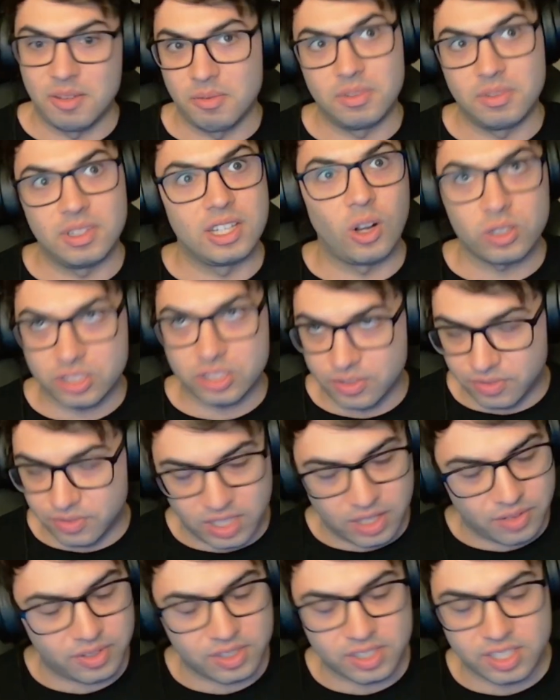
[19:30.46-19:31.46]
lots of
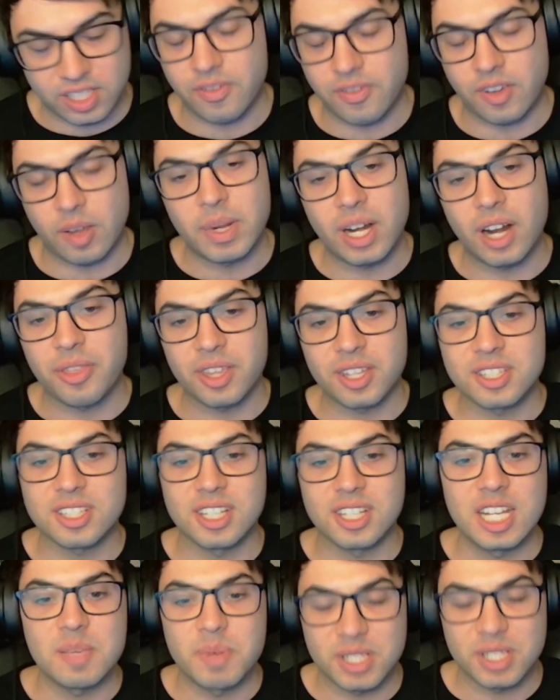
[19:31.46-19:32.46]
different stuff. I mean, I think
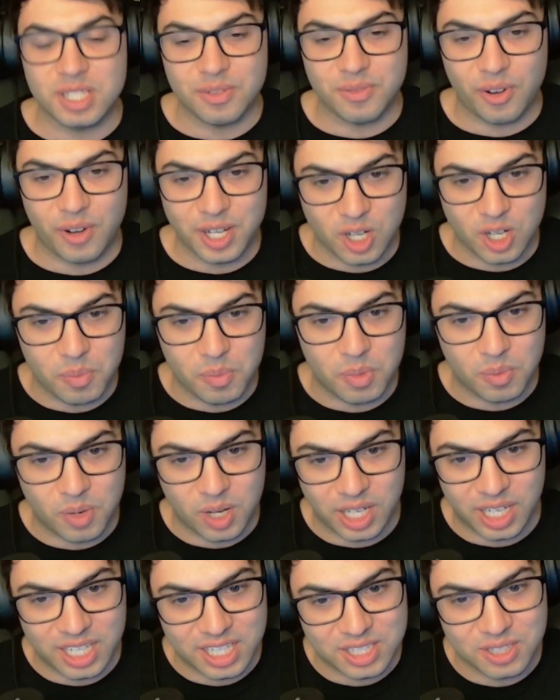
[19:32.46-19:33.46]
sleep is a very common
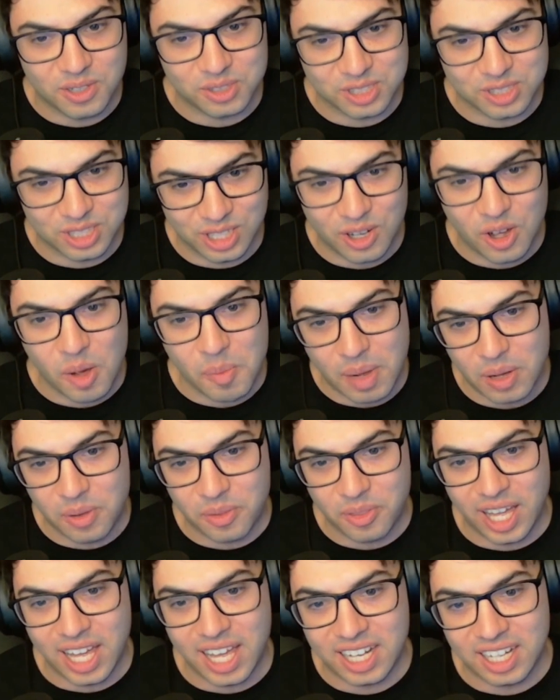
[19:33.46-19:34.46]
one, and he talks a lot
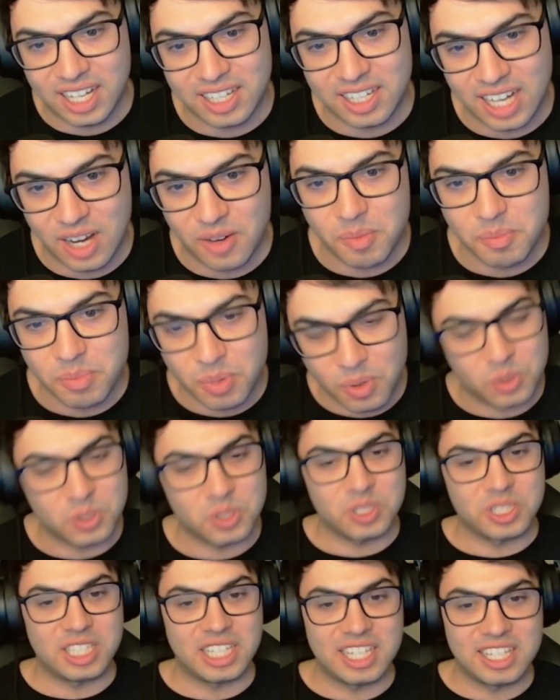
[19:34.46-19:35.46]
about that and how
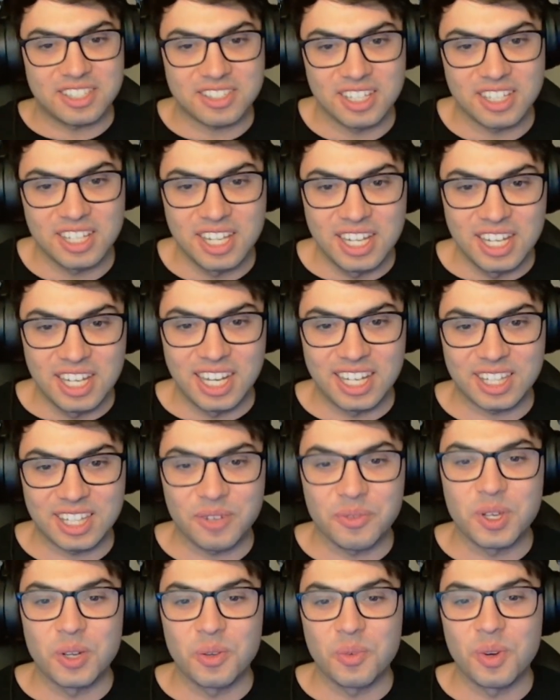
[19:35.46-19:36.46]
important it is. I
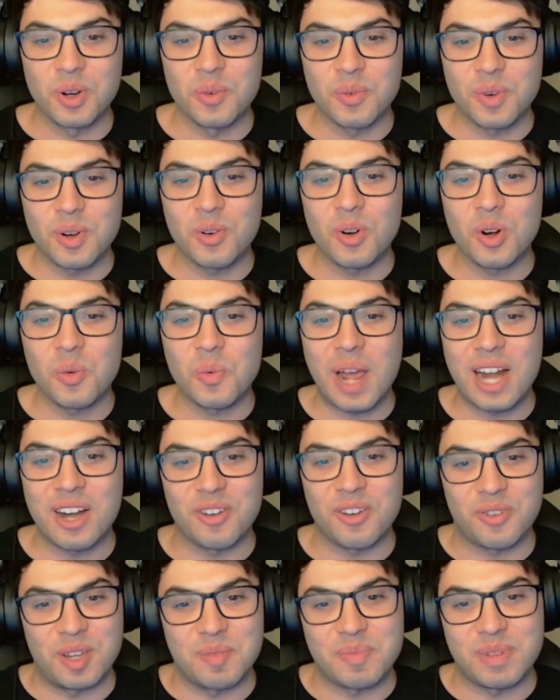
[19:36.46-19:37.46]
think we're all
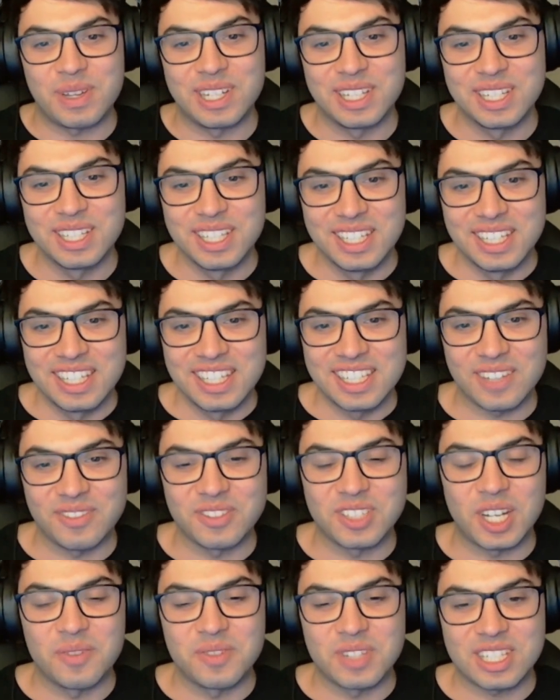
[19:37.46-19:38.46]
aware of it, but
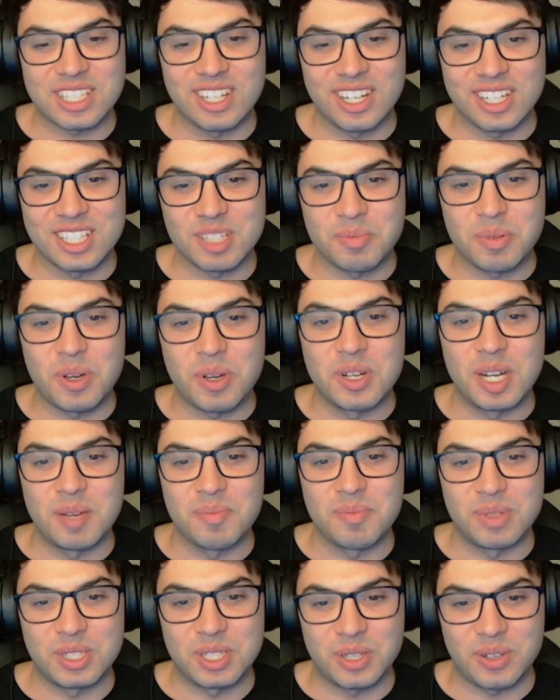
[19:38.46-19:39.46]
sometimes it's nice to put a
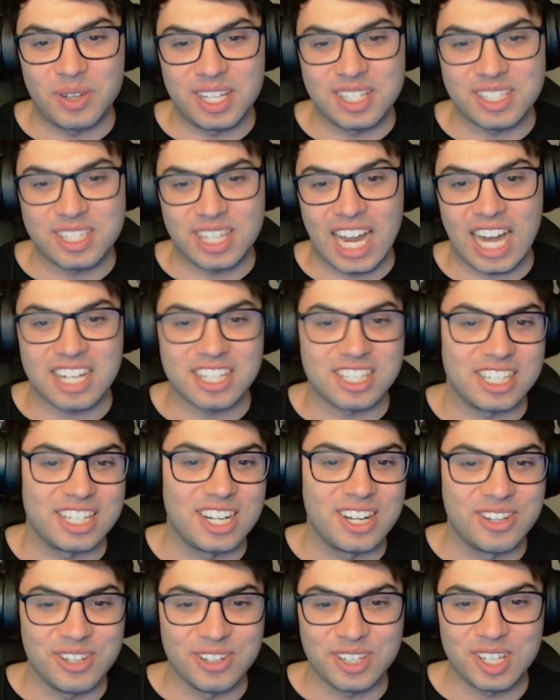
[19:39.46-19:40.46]
number to it and say, actually,
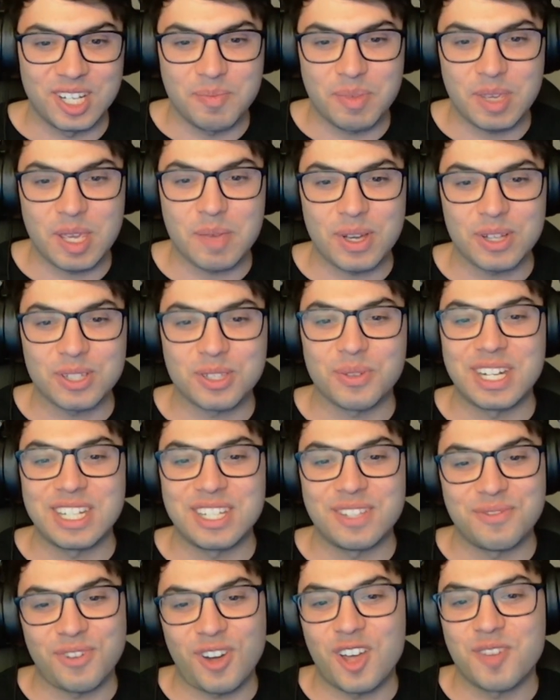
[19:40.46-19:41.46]
no, you're going to be about
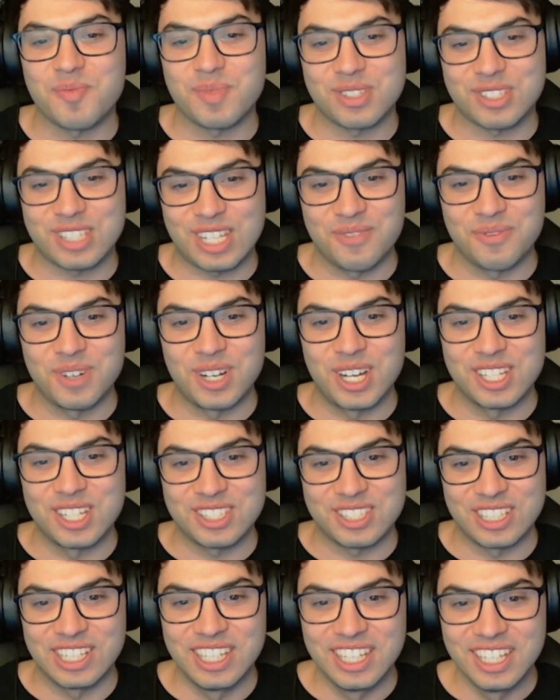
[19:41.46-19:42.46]
25%
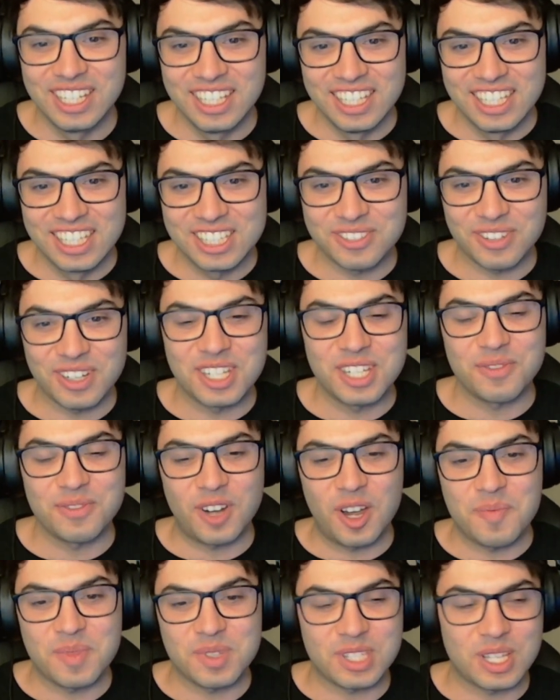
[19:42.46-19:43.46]
worse, and
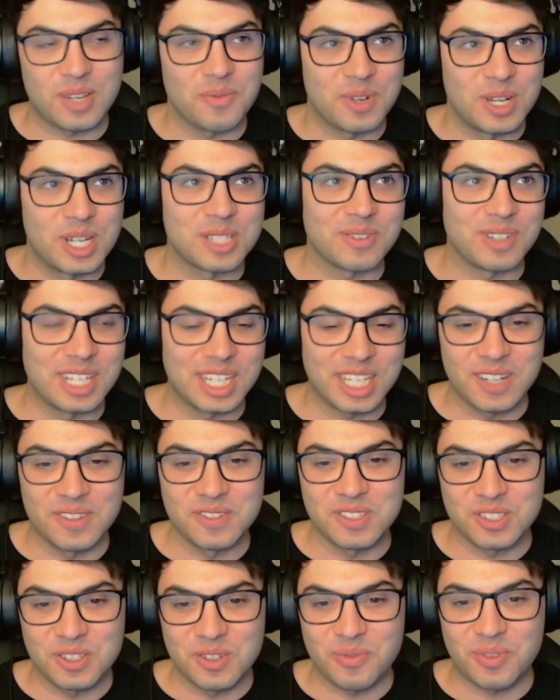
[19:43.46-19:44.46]
25% worse when it
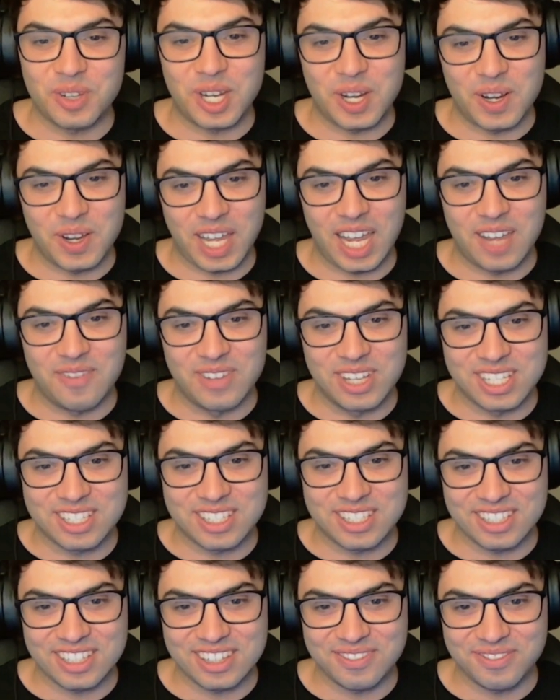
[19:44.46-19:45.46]
comes to a video game
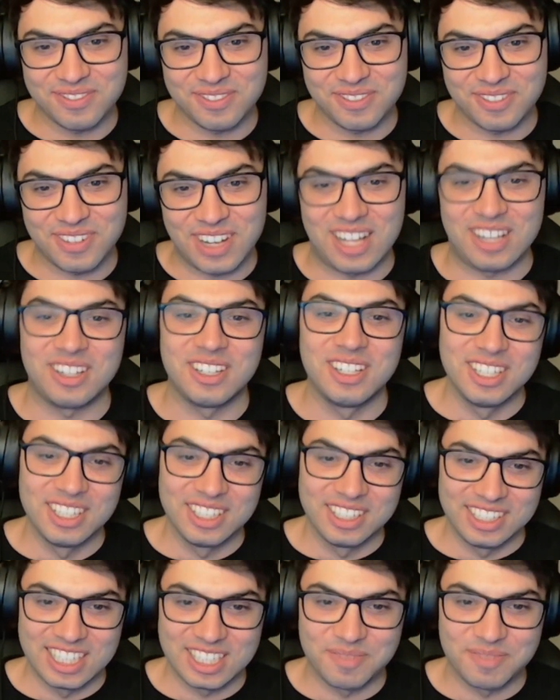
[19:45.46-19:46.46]
is, well,
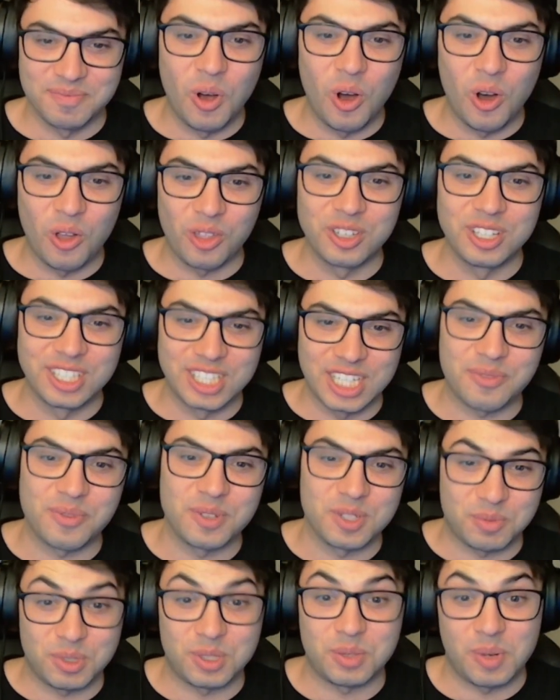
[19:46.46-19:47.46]
it's more than the
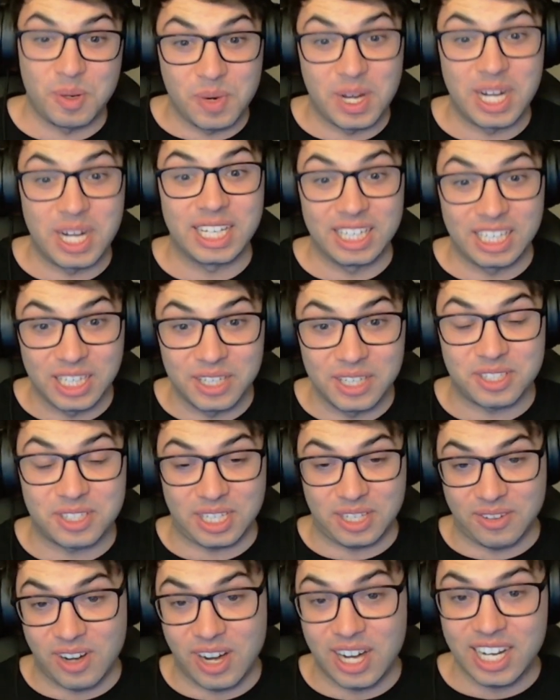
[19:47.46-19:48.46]
difference between winning and
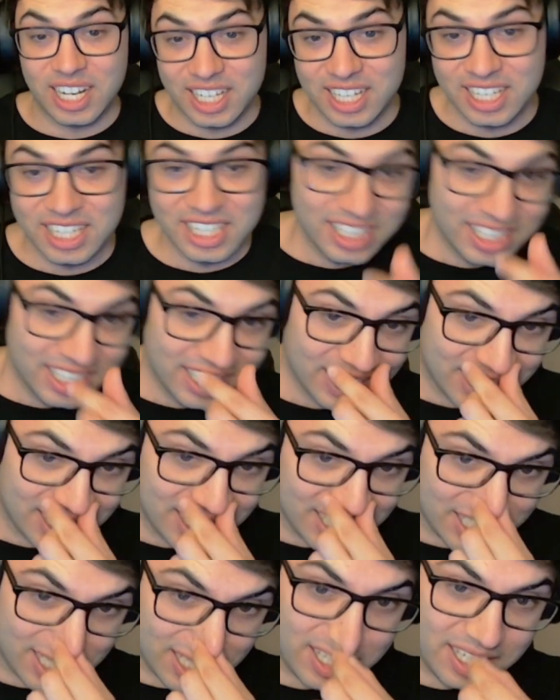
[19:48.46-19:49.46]
losing, right?
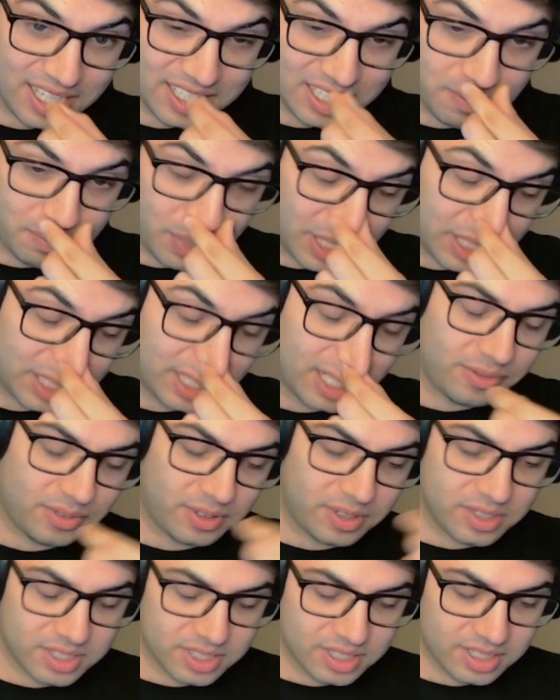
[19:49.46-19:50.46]
It's a big
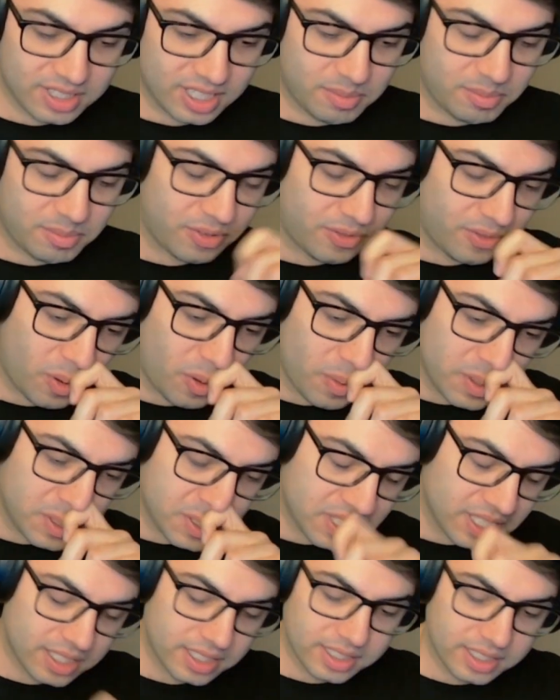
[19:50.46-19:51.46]
difference in
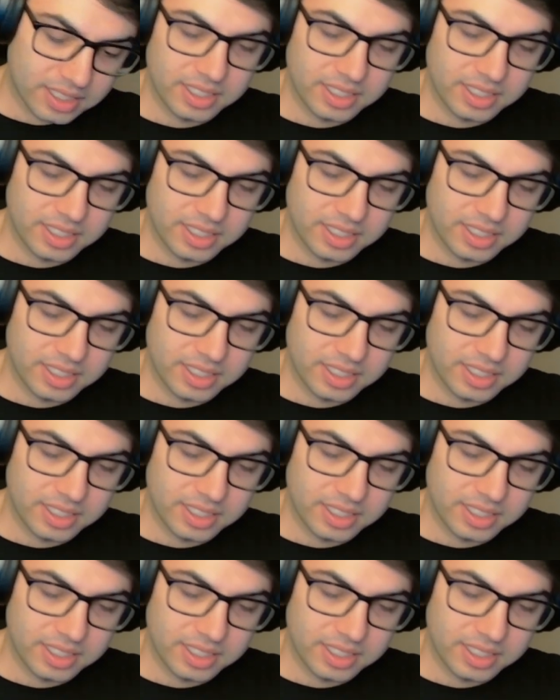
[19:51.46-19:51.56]
performance.